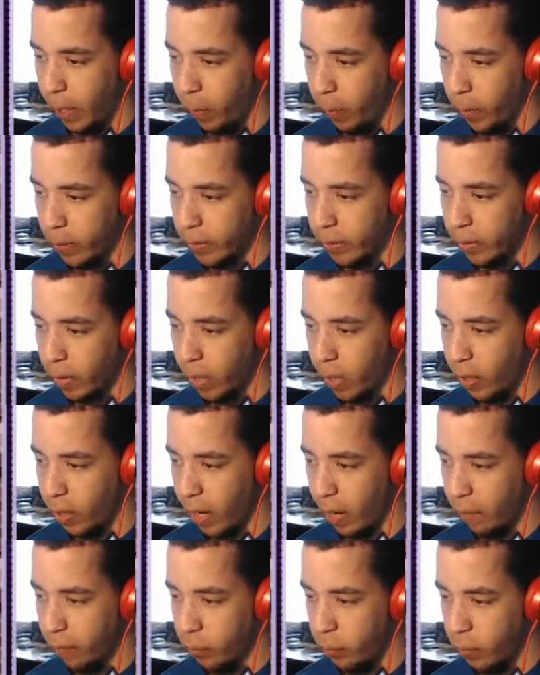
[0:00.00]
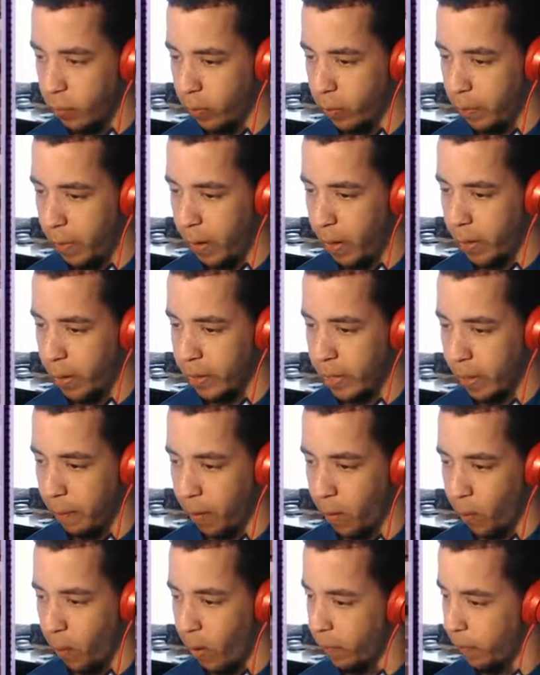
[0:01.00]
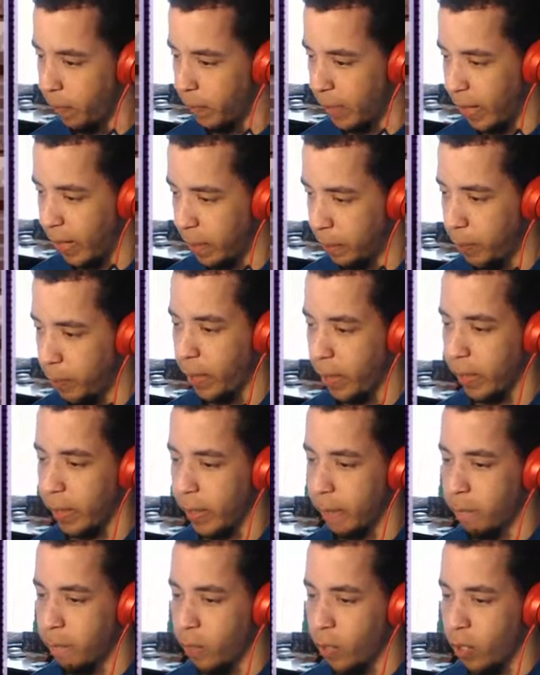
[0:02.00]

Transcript: It wasn't long after we were married that my wife became pregnant.